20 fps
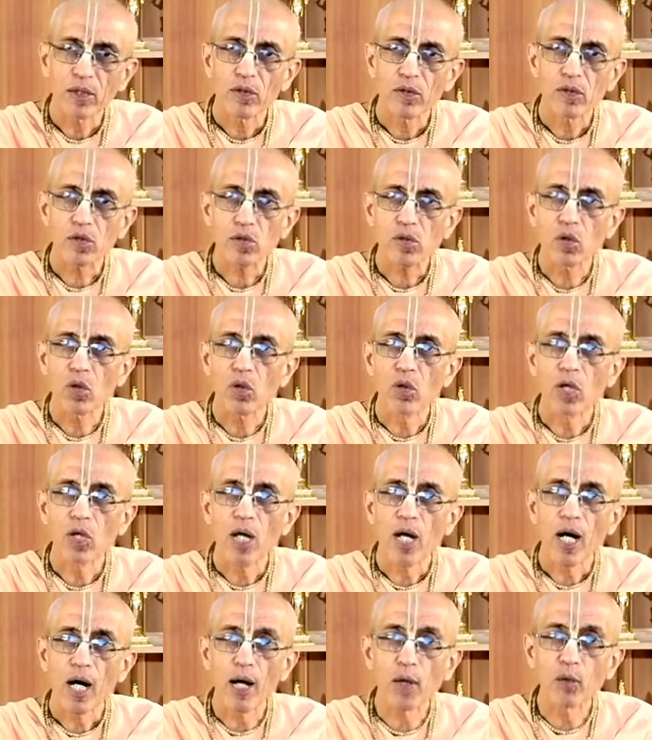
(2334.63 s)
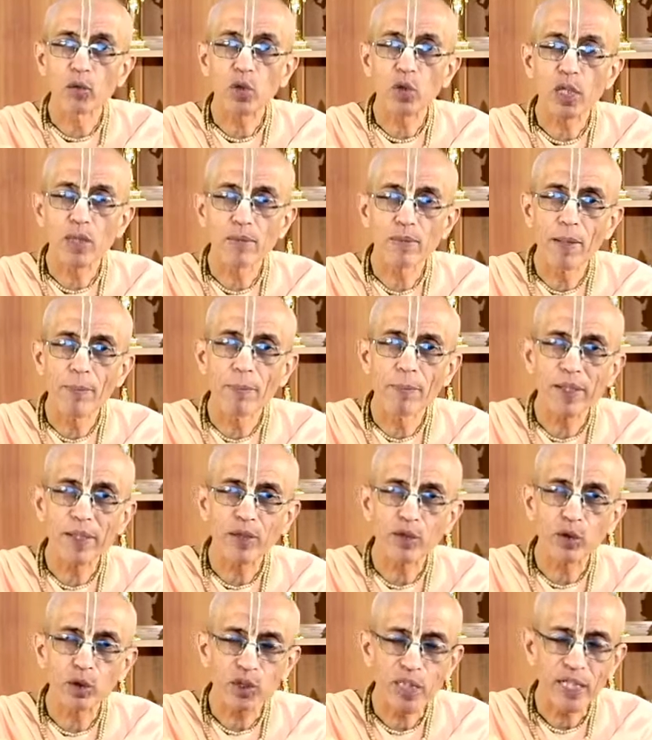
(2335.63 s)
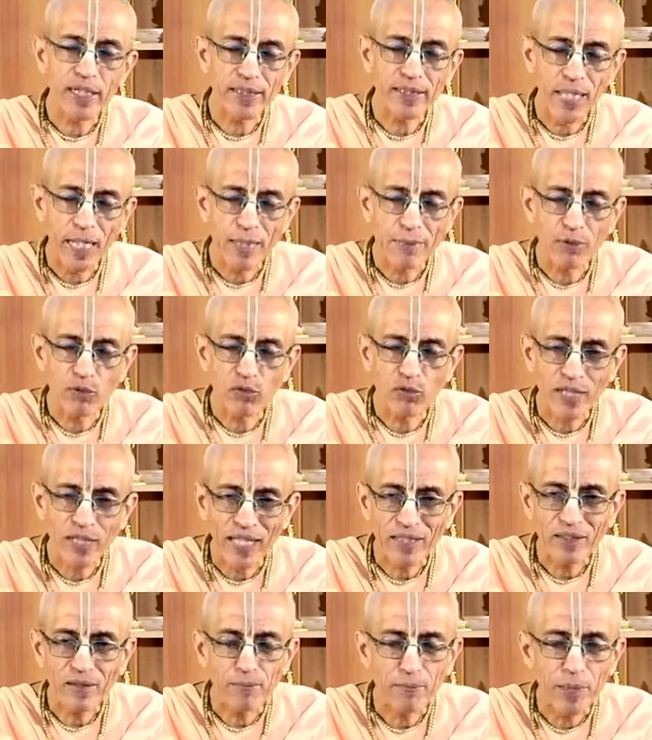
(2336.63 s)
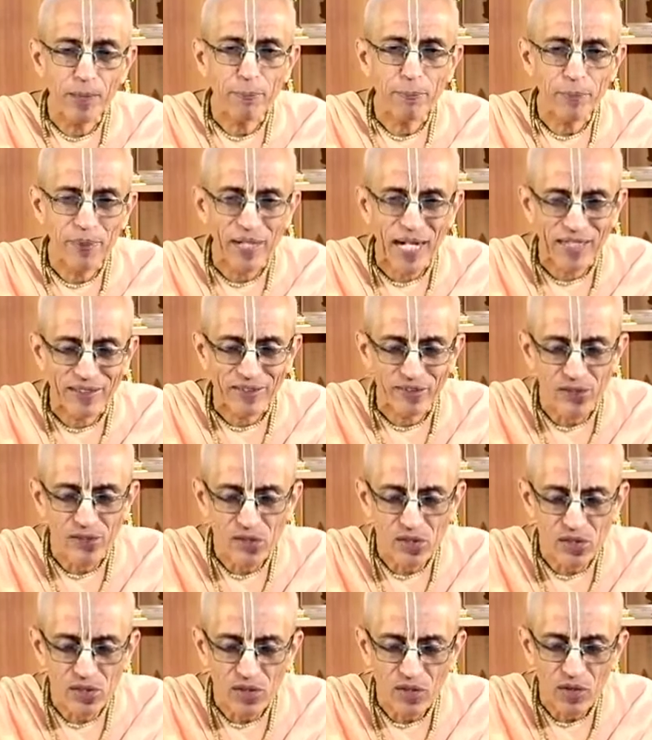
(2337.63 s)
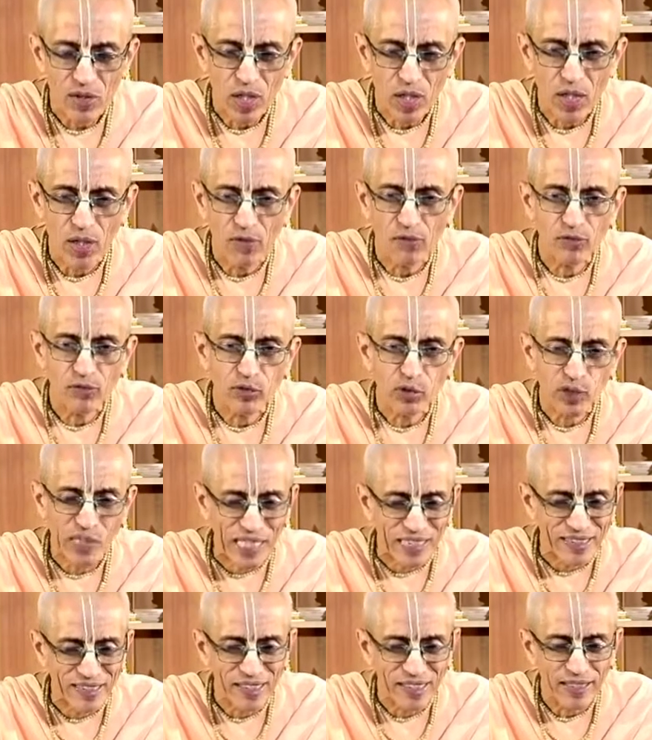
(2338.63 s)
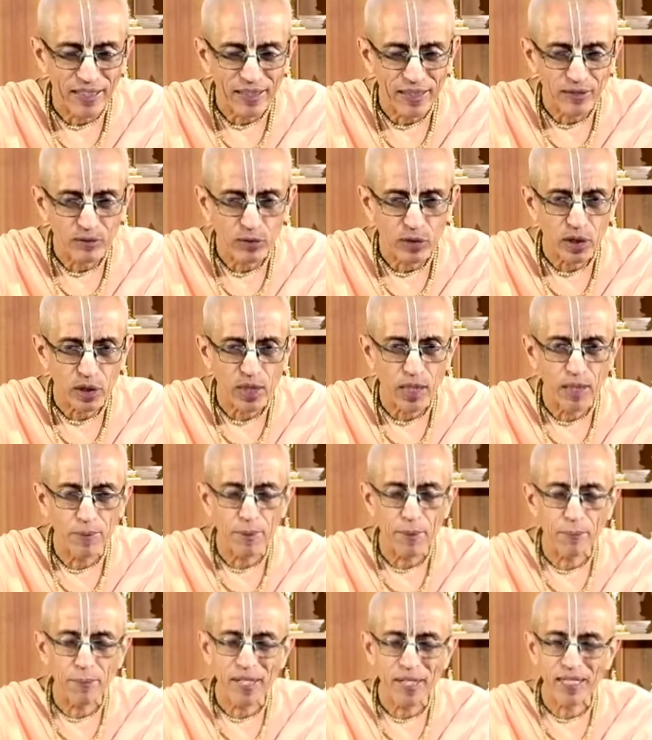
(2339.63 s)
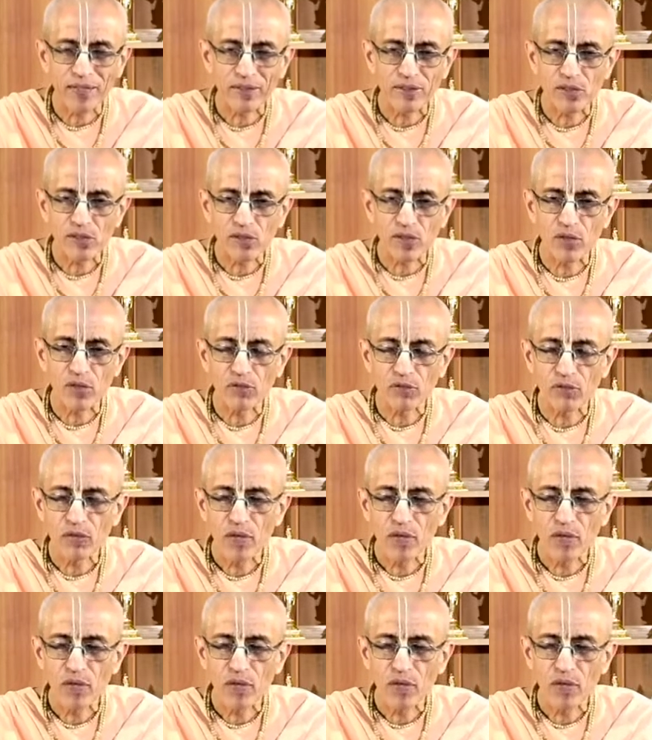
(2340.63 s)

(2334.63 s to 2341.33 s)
So how to remember Krishna at time of death? By practice of chanting Hare Krishna, by practice of